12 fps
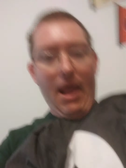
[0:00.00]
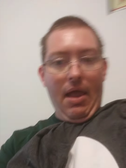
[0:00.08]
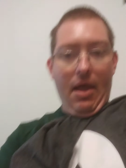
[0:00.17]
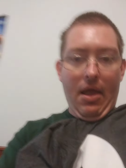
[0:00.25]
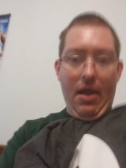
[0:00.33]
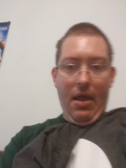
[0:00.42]

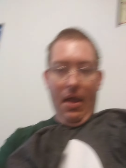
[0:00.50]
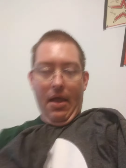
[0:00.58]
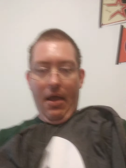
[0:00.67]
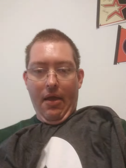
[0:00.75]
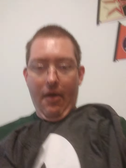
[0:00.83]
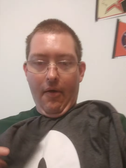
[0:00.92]

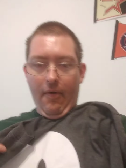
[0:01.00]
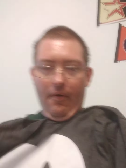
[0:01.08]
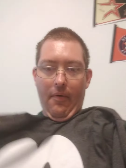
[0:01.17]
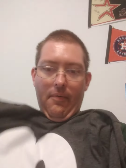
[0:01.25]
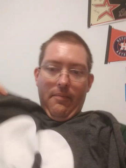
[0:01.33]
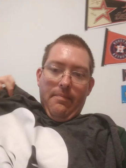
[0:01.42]

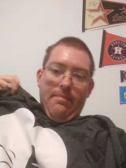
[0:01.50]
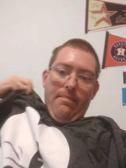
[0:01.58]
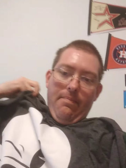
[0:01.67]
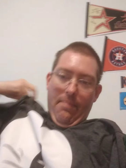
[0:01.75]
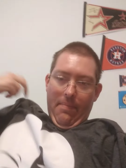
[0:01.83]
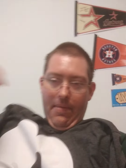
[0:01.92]

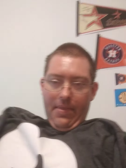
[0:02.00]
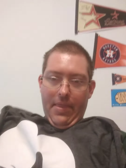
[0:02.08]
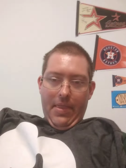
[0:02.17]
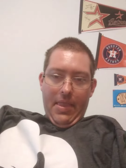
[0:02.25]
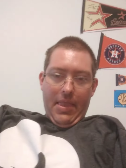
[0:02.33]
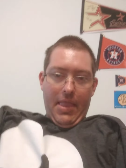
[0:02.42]

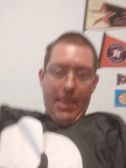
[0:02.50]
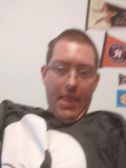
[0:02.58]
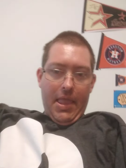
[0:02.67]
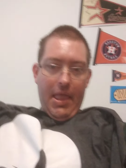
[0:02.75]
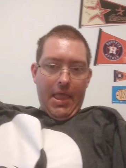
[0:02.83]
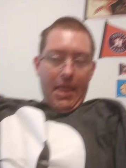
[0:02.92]

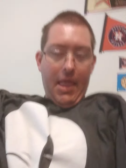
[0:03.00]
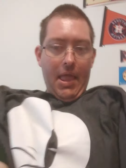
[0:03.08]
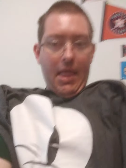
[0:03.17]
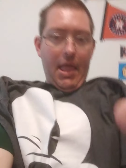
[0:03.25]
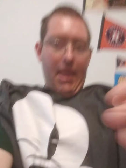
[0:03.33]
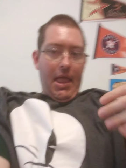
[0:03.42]

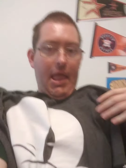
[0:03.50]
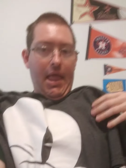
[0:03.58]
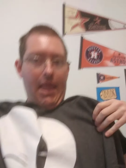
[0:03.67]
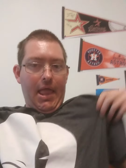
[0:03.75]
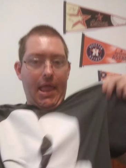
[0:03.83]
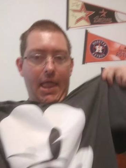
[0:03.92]

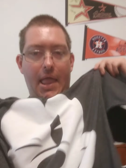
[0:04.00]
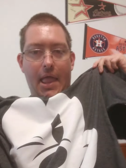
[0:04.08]
Nobody speaks.